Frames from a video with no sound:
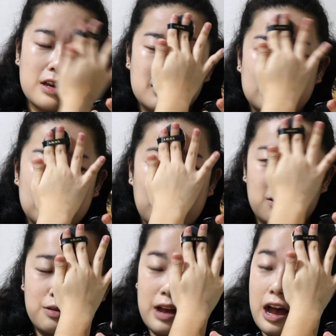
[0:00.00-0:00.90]

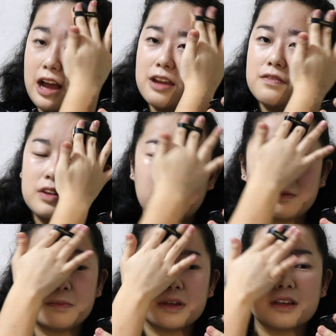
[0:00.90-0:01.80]
So I have
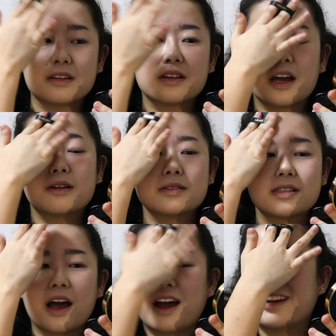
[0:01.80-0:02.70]
not been
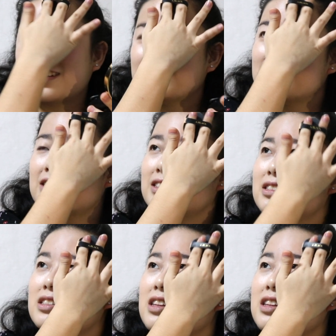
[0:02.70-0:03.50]
outside since